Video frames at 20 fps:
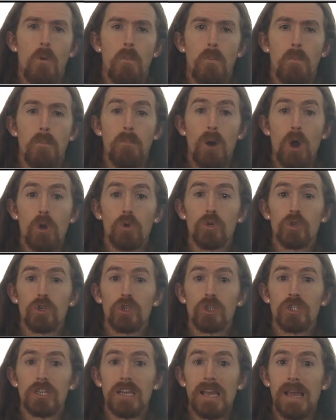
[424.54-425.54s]

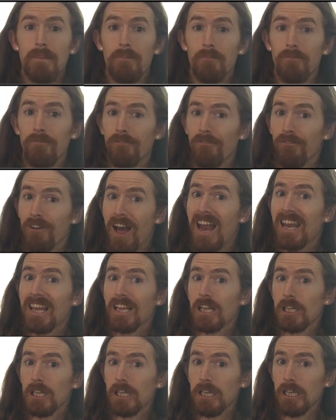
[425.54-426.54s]
Most
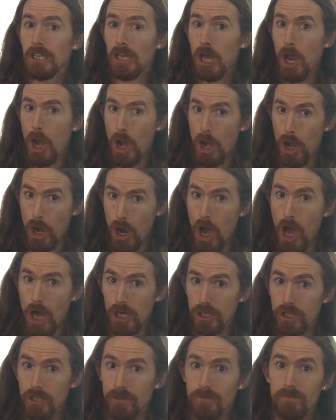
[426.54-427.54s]
emphatically
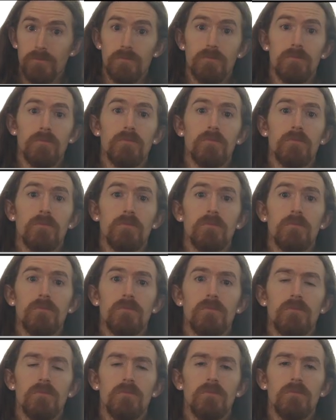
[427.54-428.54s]
not.
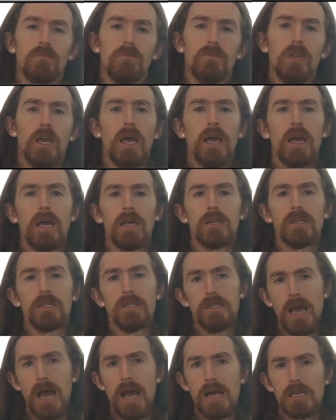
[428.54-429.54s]
And
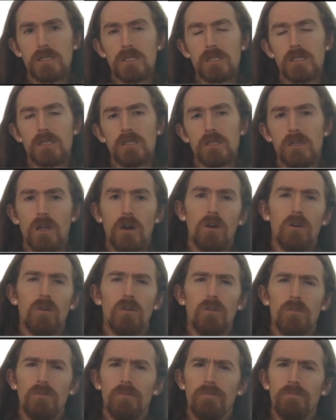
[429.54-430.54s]
yes,
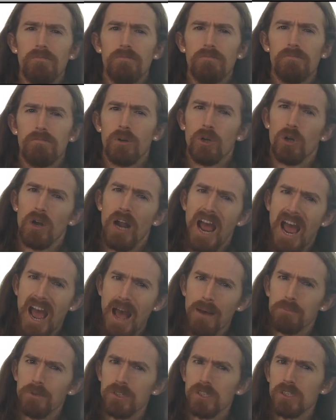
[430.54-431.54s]
though
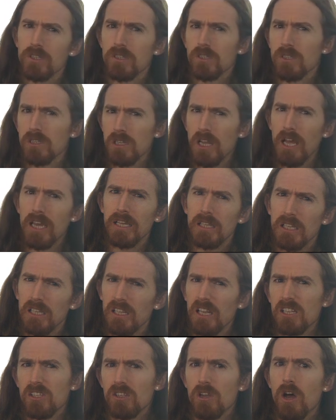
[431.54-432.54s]
perhaps slightly
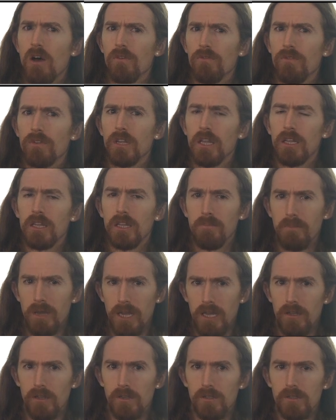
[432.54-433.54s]
less often than the
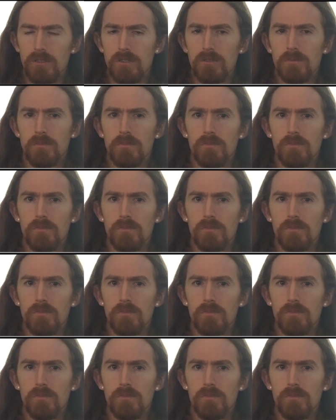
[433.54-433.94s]
males.